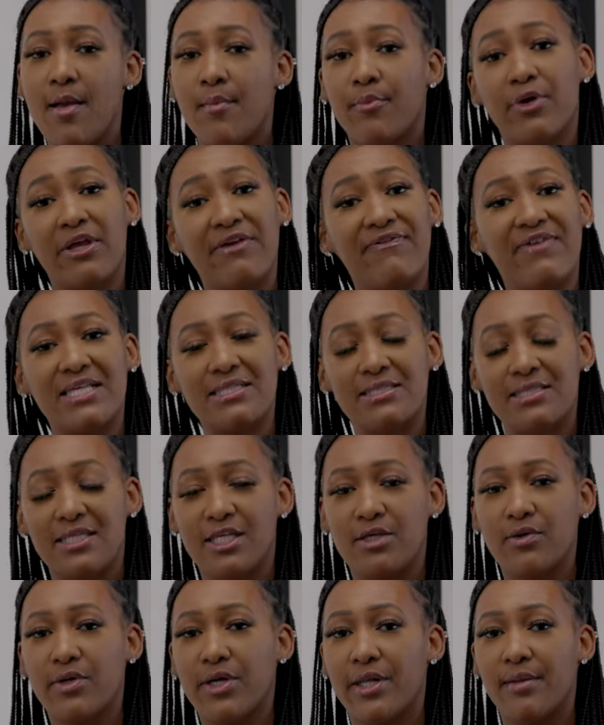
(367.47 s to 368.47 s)
Previously,
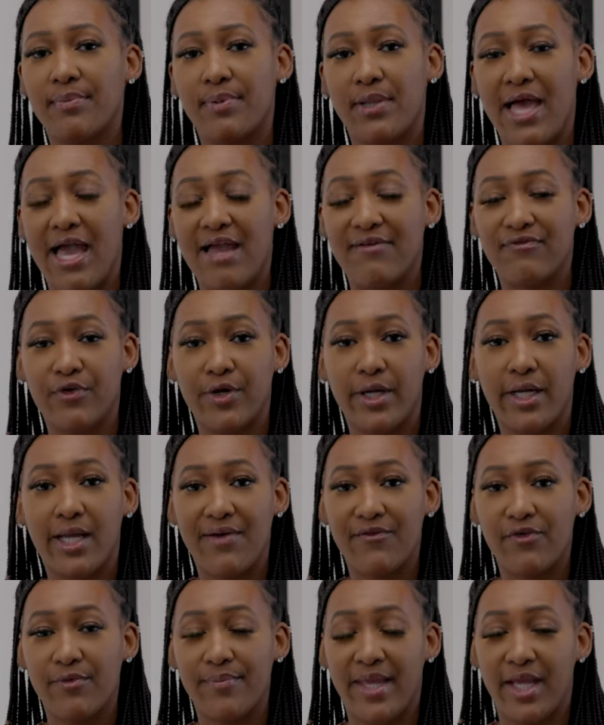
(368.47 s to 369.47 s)
you could apply for a
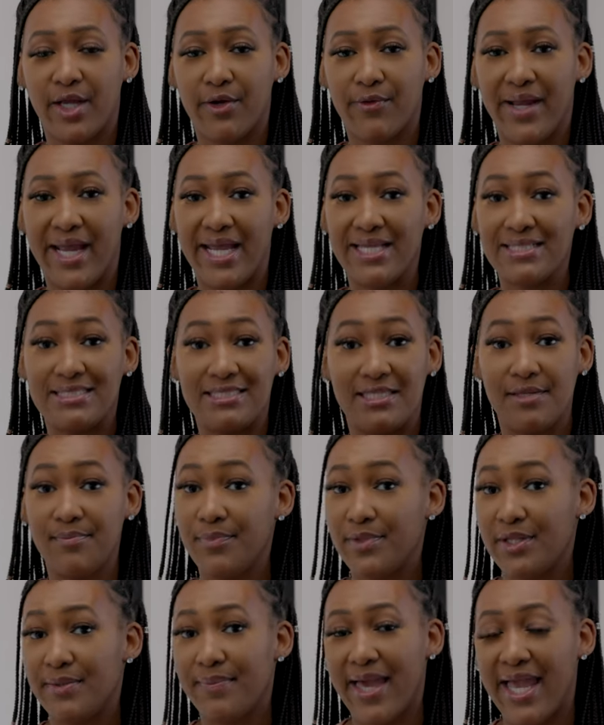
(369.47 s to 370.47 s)
government grant
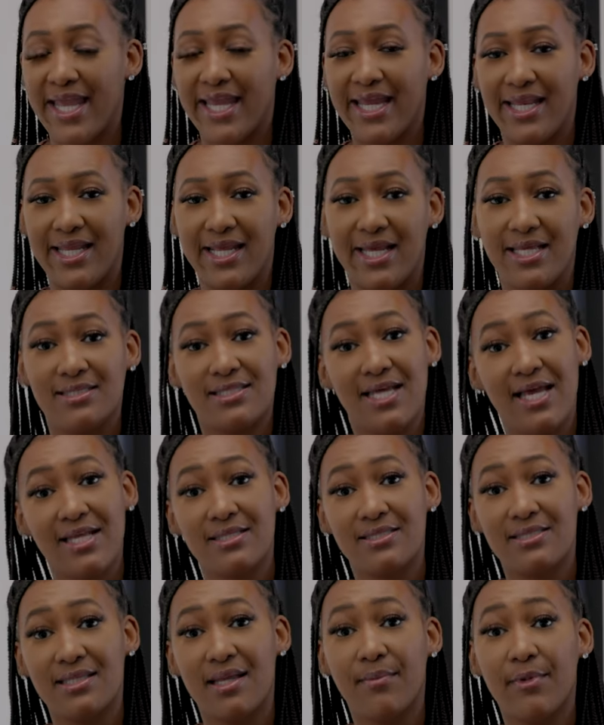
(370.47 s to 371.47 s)
simply by getting a
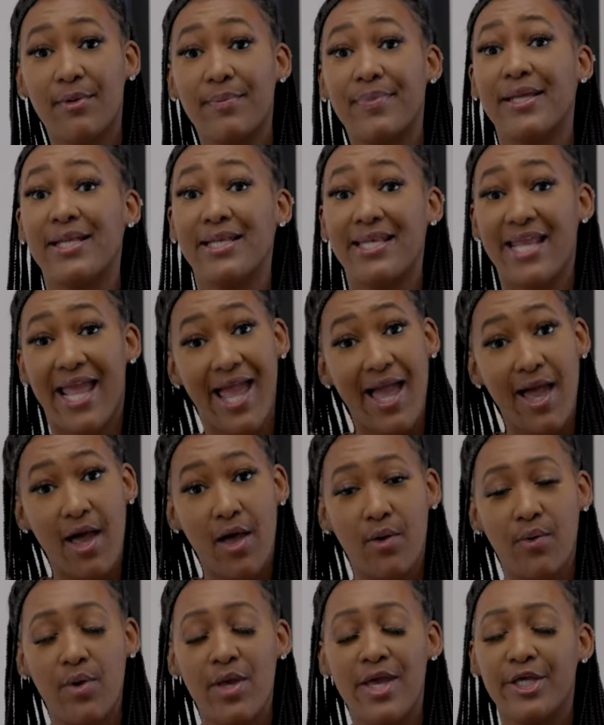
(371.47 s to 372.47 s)
DUNS number, but
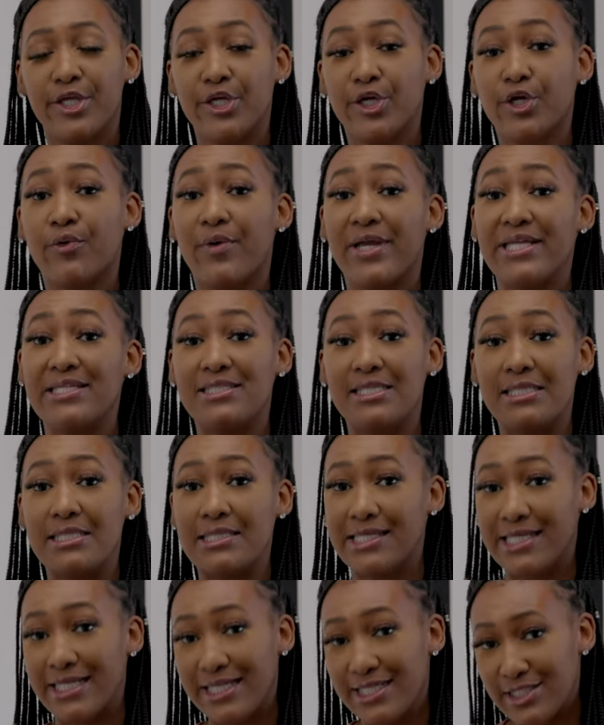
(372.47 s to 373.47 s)
now you're going to
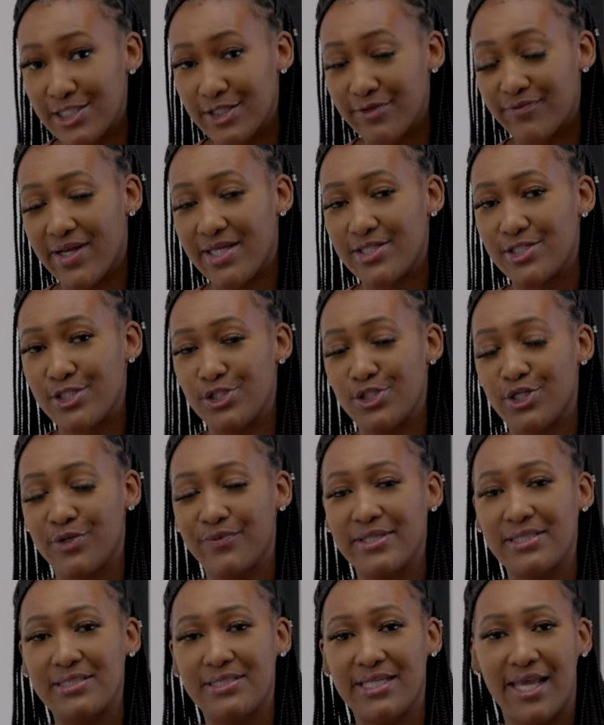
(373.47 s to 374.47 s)
need to register
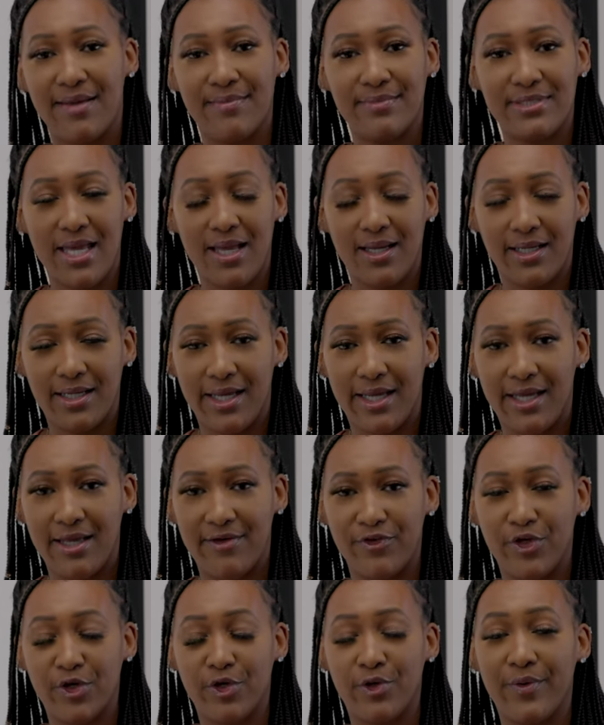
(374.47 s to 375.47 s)
with
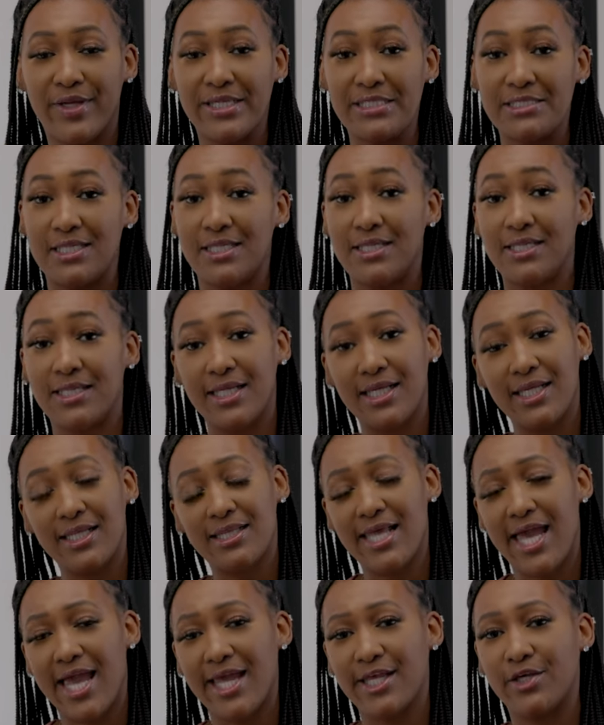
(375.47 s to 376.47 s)
SAM.gov. You're going to
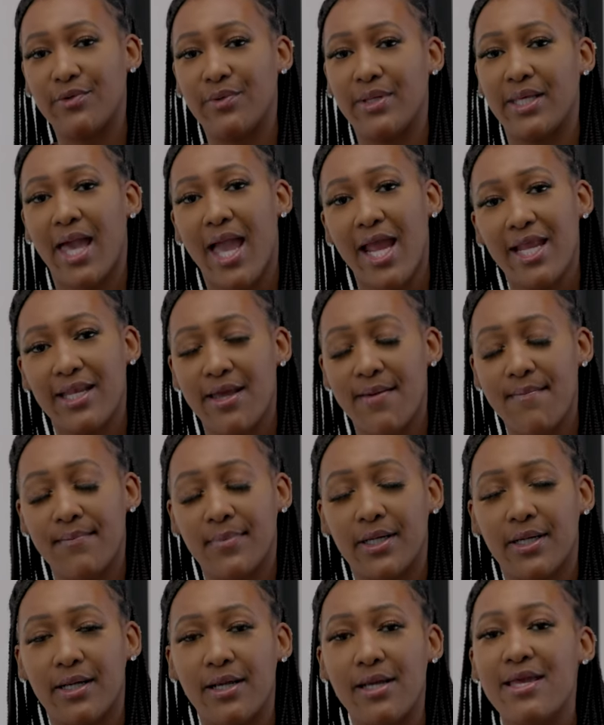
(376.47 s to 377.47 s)
need that UEI
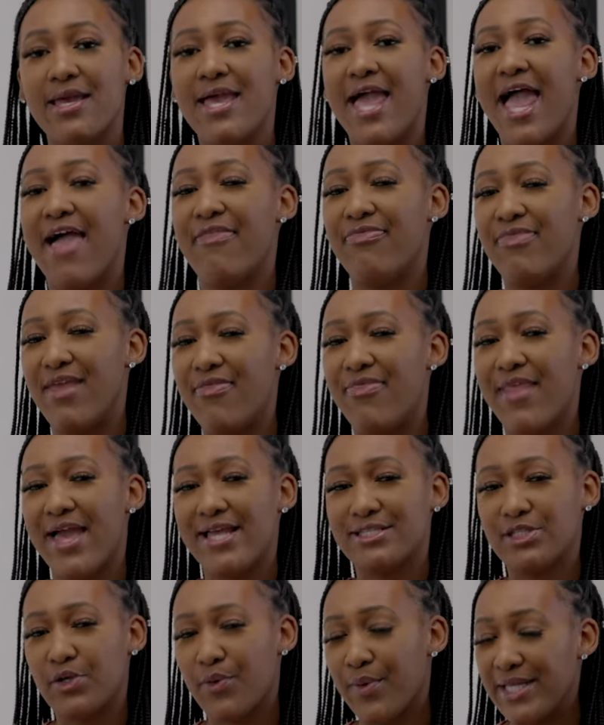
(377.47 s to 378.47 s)
number, and then
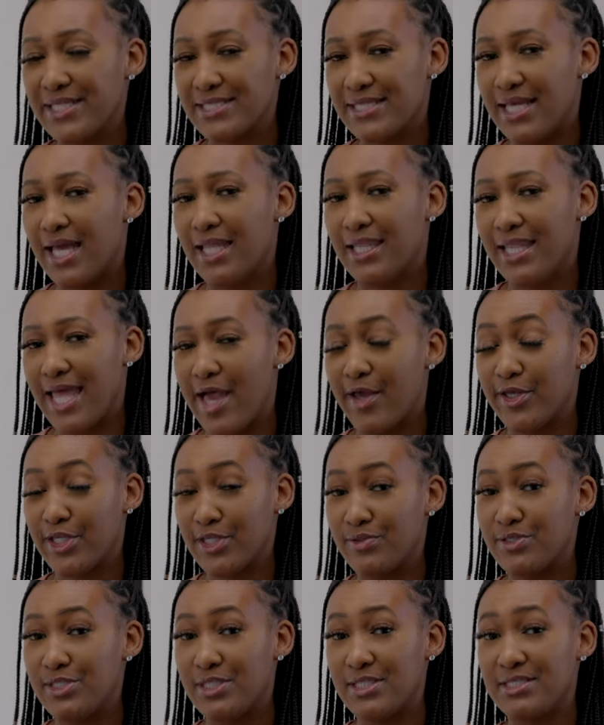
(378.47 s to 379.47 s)
that's going to allow
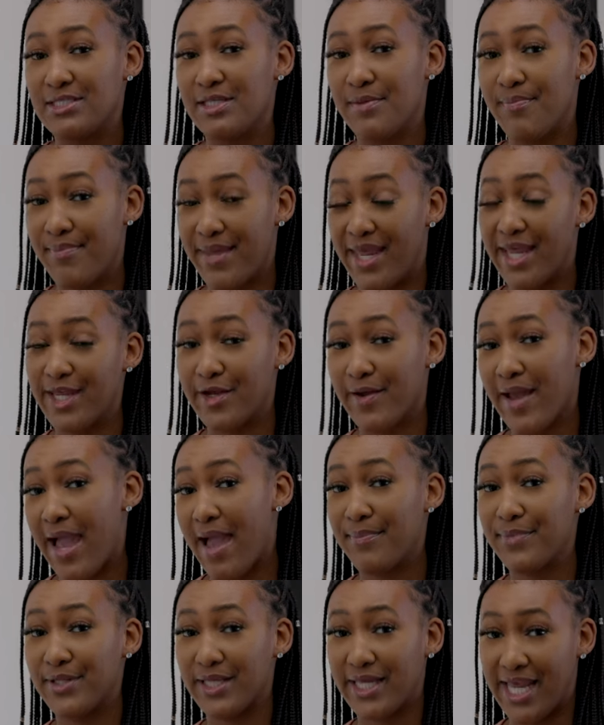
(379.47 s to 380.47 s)
you to submit your
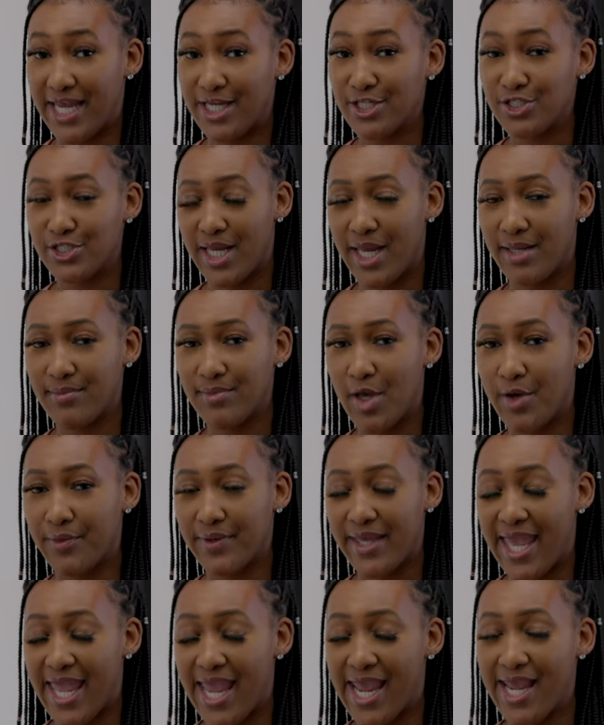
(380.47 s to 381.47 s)
application,
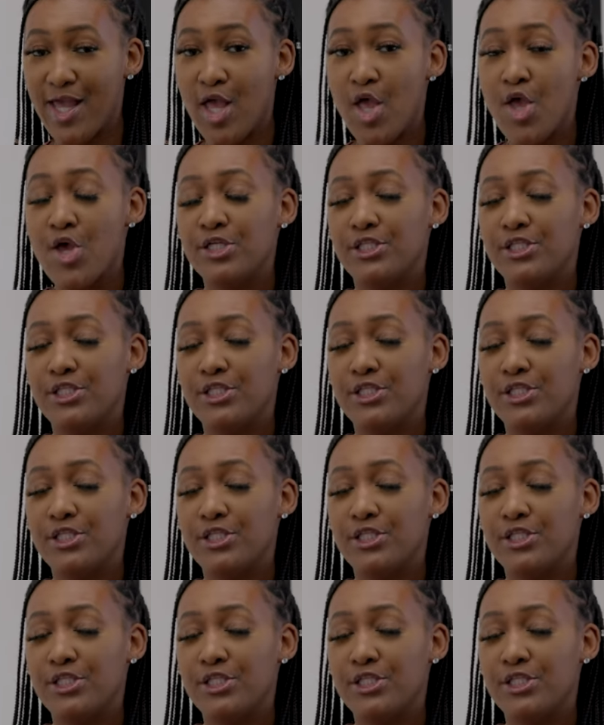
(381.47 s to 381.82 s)
okay?